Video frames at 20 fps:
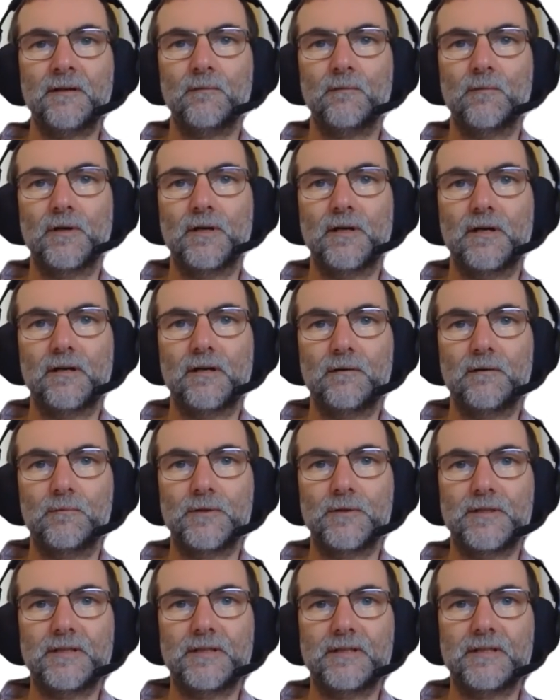where
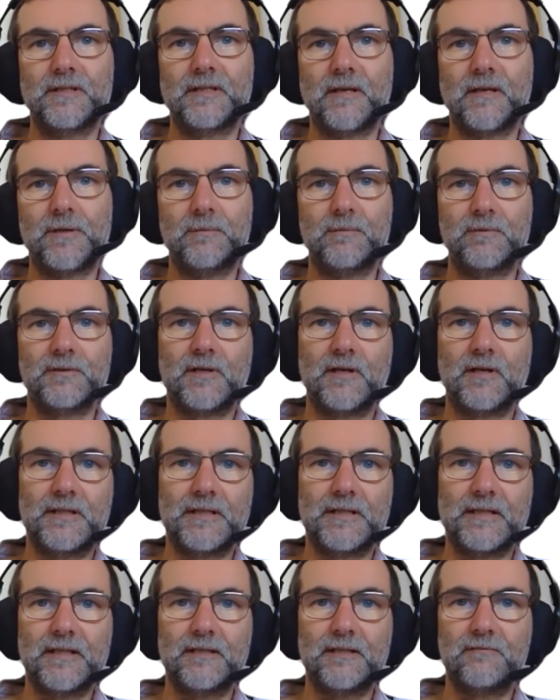we get people
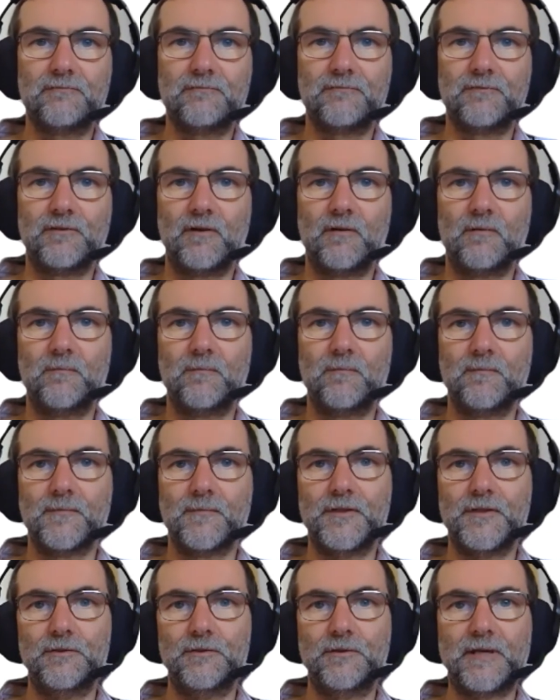dialing in from
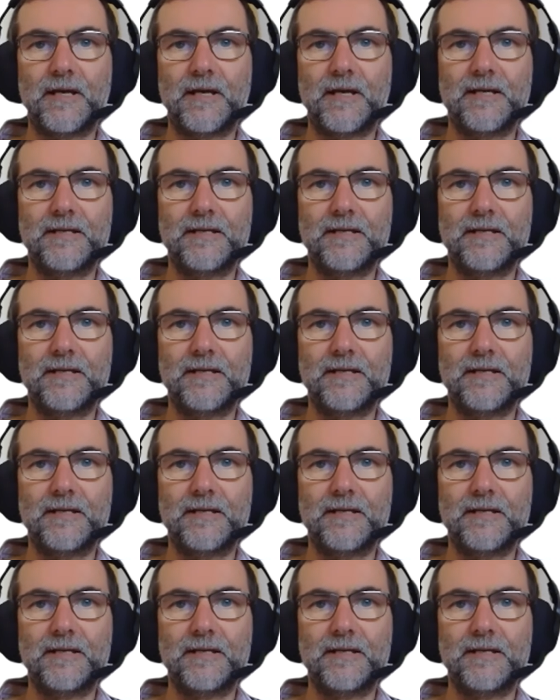the UK